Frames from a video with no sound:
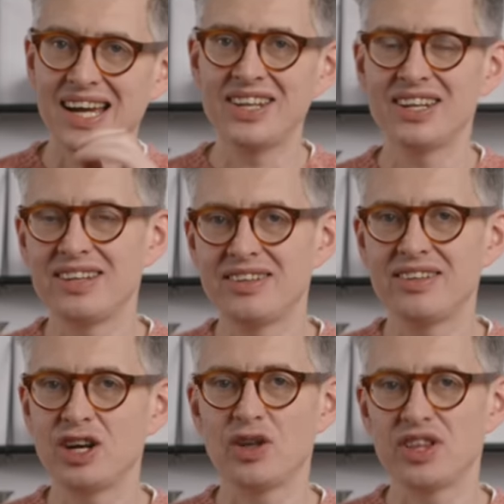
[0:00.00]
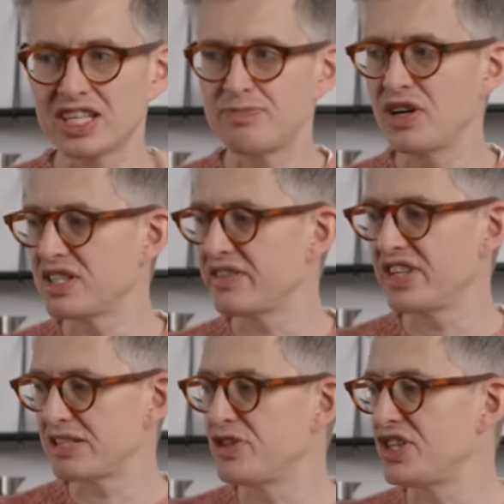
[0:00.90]
And, you know, the experience of
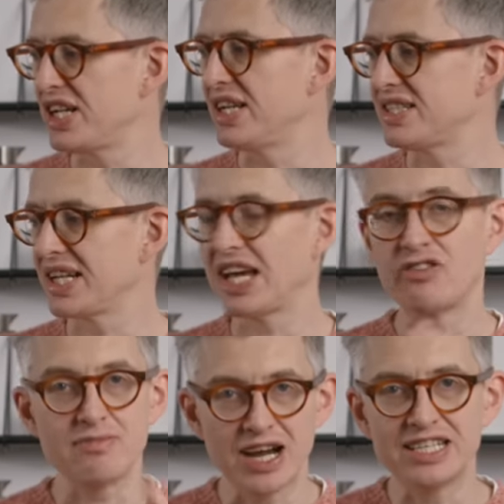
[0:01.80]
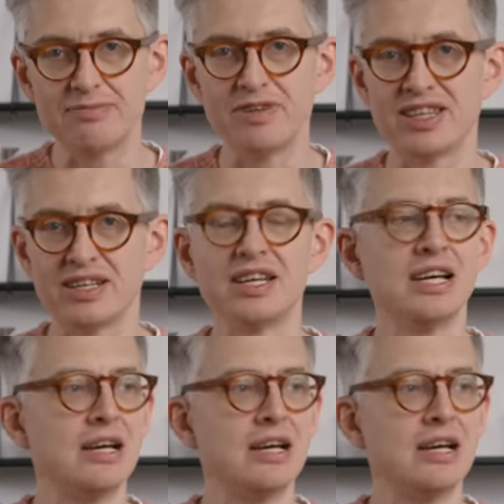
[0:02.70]
this machine has again reminded me that